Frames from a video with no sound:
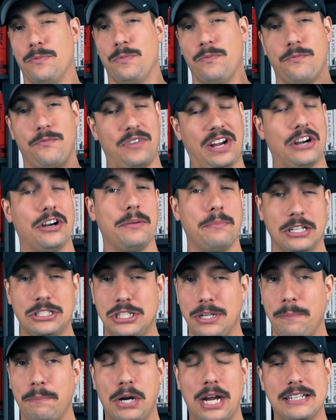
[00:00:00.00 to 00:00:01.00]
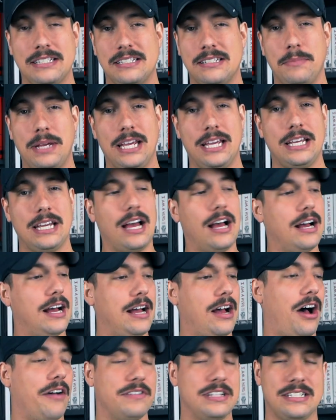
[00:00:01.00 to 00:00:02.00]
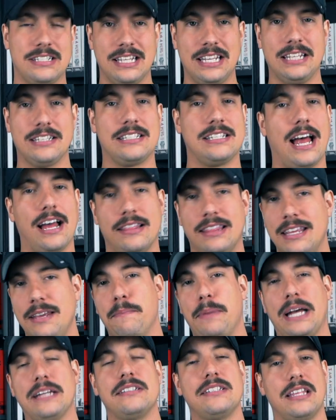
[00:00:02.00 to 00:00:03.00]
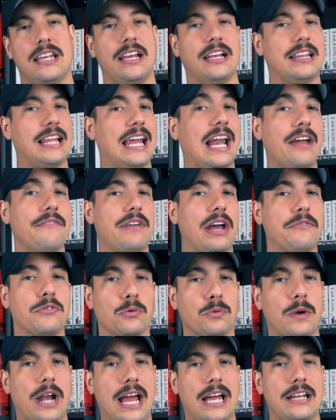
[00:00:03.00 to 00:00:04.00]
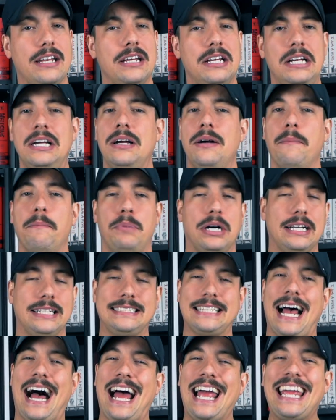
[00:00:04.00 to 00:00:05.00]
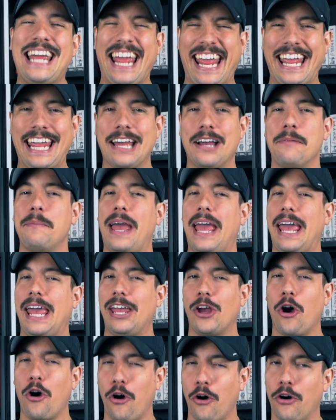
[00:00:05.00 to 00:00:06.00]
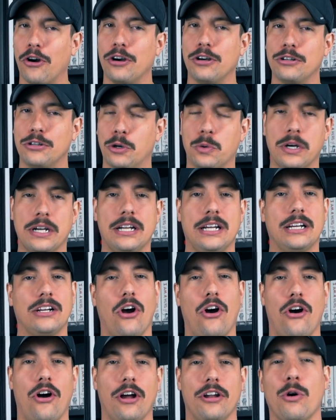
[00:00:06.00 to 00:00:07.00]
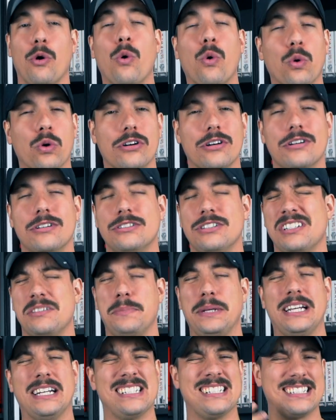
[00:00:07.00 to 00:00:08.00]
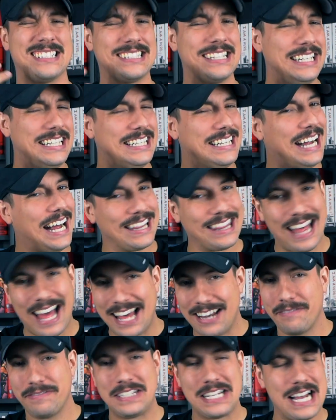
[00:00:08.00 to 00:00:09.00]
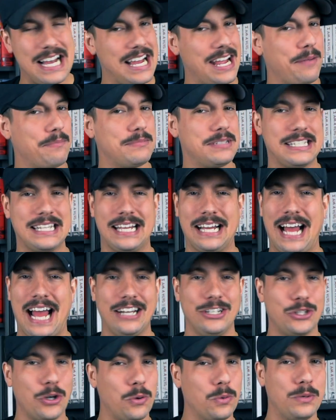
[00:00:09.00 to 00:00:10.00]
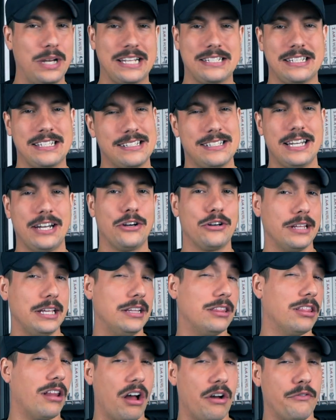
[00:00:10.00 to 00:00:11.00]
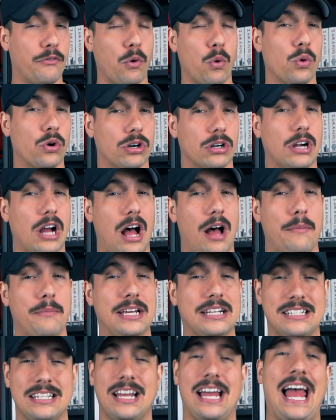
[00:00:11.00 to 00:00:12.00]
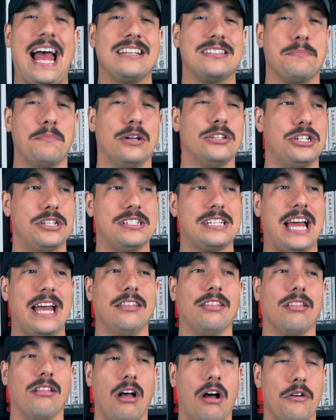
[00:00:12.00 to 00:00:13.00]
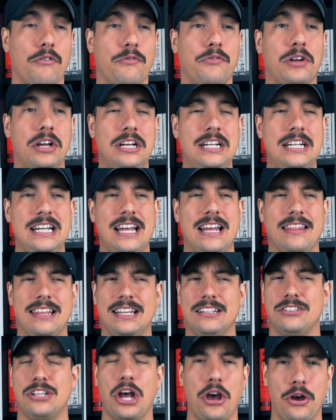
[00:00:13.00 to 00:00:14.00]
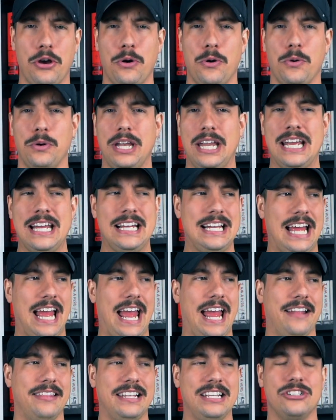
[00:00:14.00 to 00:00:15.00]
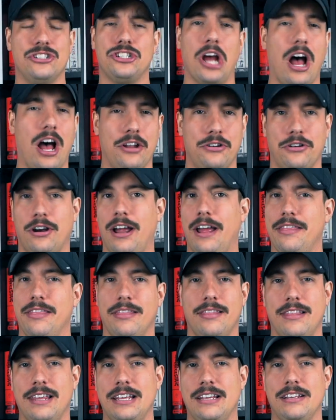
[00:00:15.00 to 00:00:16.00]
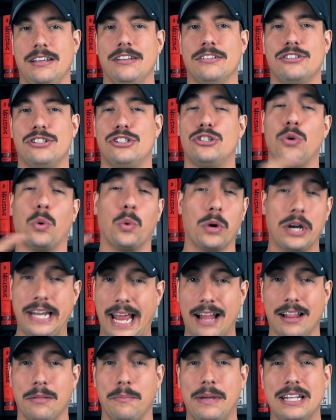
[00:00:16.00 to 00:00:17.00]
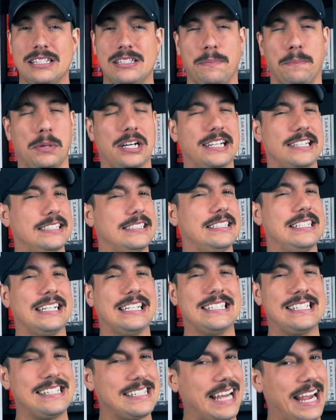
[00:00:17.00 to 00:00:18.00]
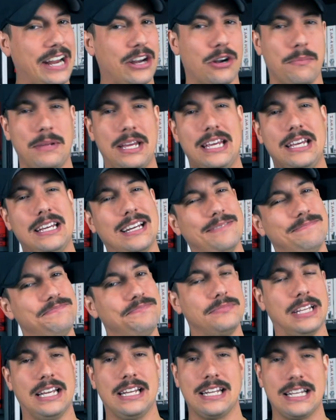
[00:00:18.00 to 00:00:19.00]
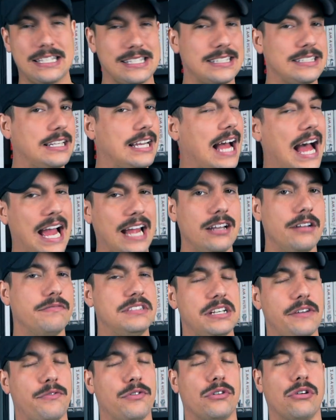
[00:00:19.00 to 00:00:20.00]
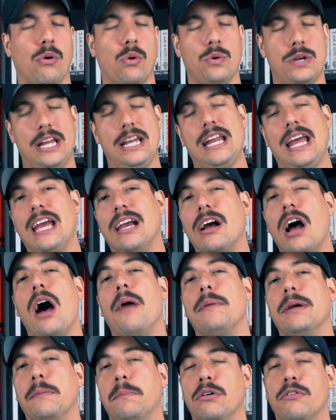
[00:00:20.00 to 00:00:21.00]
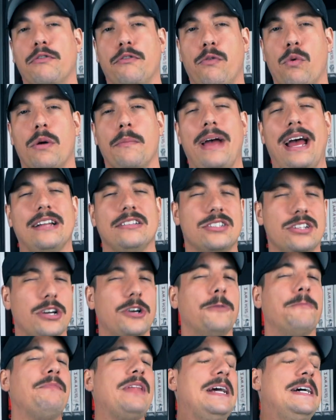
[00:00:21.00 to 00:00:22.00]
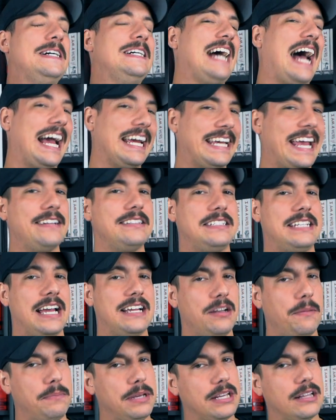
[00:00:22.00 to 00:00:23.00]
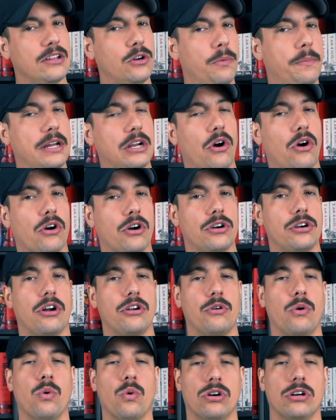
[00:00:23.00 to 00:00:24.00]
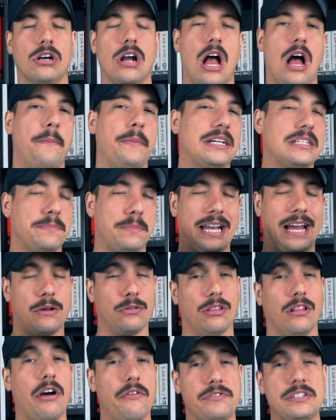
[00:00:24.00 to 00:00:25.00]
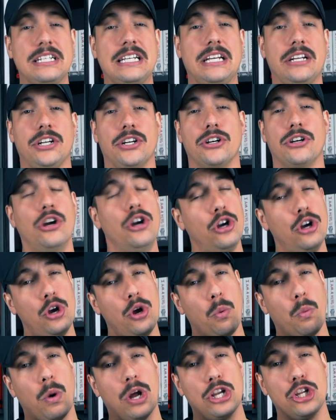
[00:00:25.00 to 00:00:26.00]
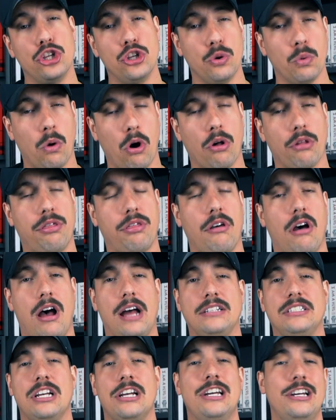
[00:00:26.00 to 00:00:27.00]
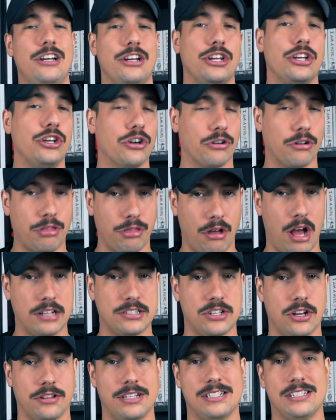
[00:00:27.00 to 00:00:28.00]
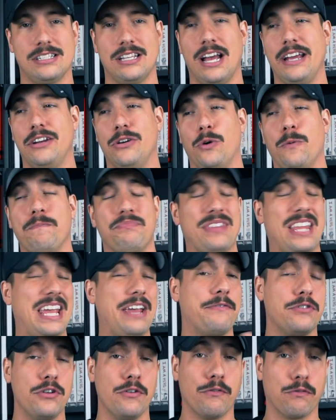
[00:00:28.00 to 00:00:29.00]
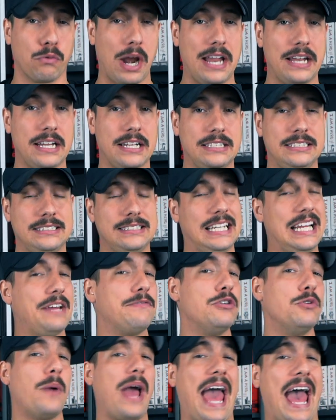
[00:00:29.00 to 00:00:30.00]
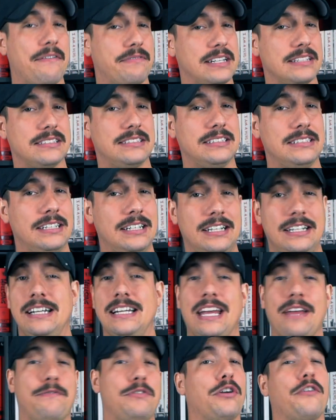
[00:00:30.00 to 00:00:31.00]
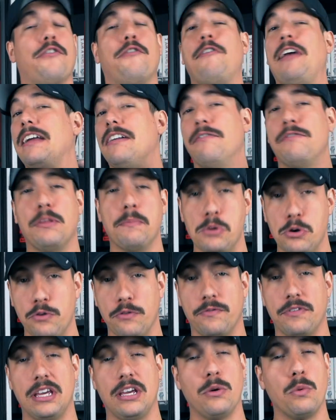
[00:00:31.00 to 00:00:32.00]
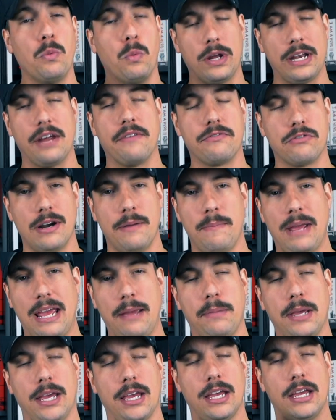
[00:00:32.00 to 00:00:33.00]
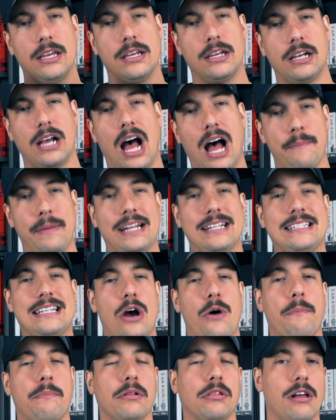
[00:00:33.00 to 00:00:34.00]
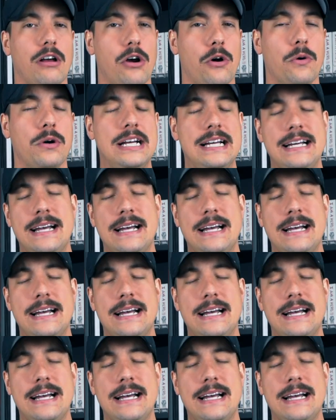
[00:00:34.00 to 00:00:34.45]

Very much impressed me. Obviously, it's not the best thing that I've ever read, but I am a hard critic on horror just because a lot of times I don't necessarily love horror comics as much as I love the tone and the genre and the story elements, but to scare me, it is kind of difficult in a comic book format. So I can tend to be a little bit hard on horror comics, but I'd love to hear what you all thought, your thoughts on this title. If you've read it, if you haven't, if you're a fan of the movie, whatever it may be, comment down below.